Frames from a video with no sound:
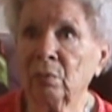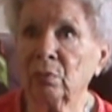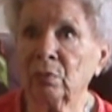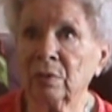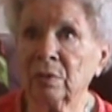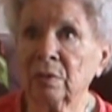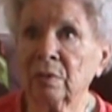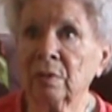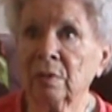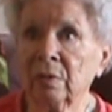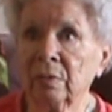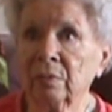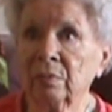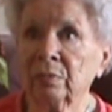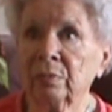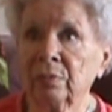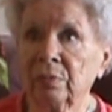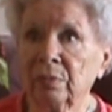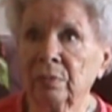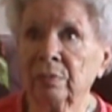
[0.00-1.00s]
It was
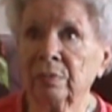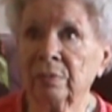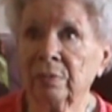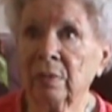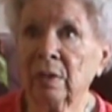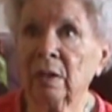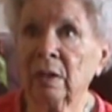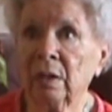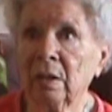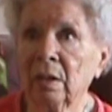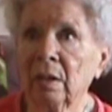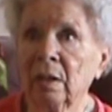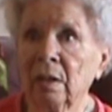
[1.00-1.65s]
yeah.